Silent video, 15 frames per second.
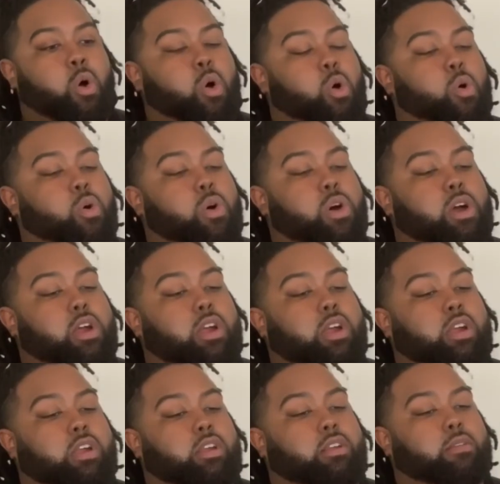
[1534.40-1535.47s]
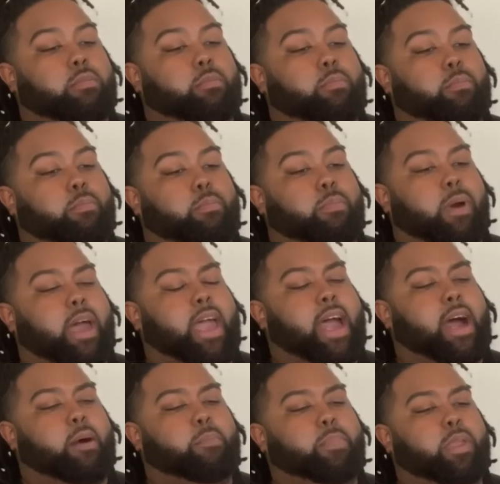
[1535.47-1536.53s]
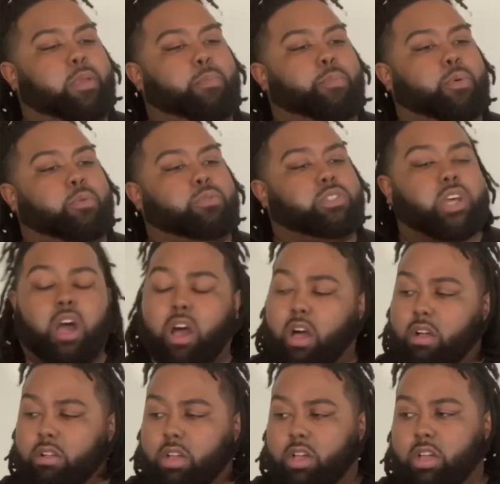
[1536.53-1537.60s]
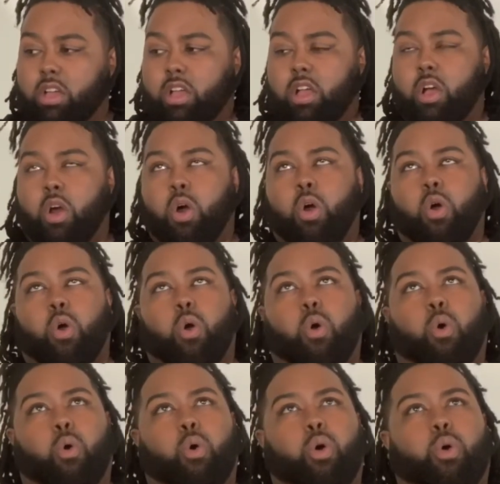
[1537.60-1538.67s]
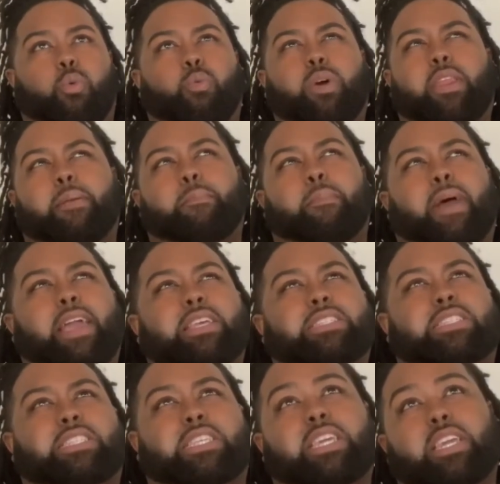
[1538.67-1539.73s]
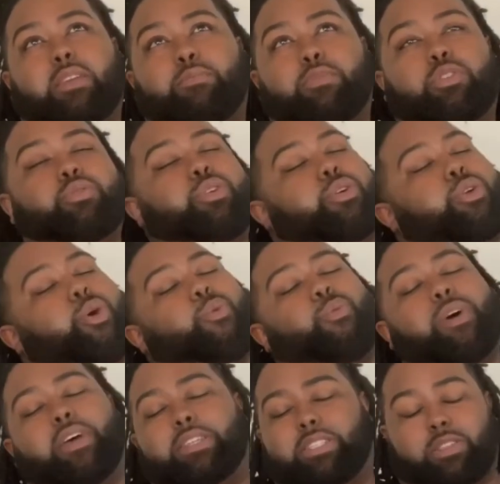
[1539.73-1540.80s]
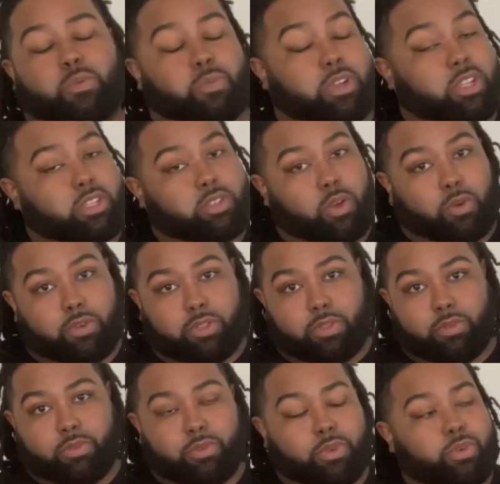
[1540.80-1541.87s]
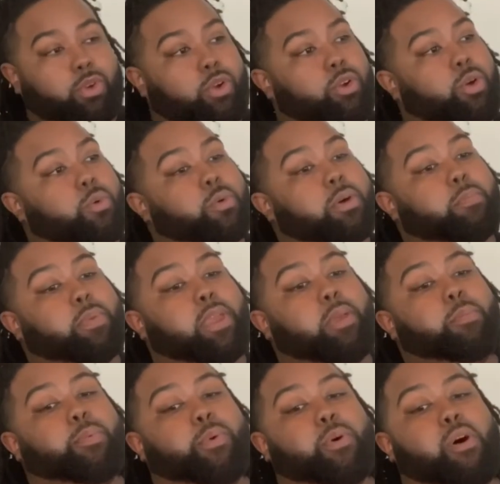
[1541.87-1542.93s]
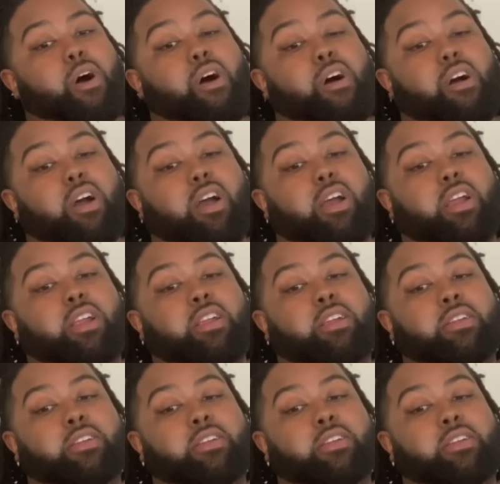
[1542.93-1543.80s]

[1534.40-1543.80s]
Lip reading: or by how people talk or what it might seem. You don't know what someone is going through. You don't know what people are